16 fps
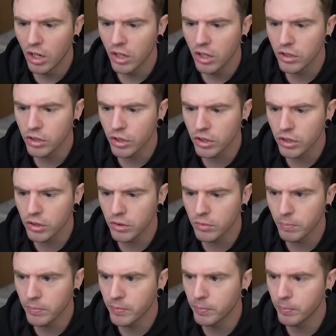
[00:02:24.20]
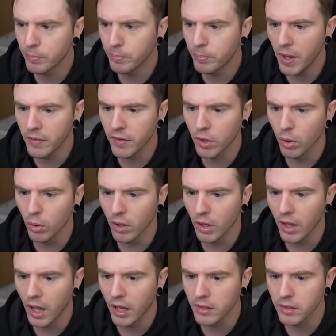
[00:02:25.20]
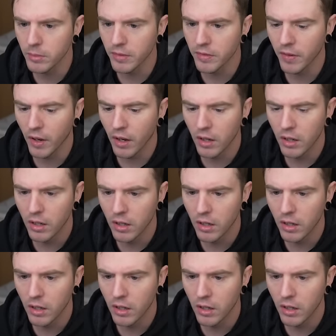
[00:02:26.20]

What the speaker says: Just a bit of a call of that, to be fair.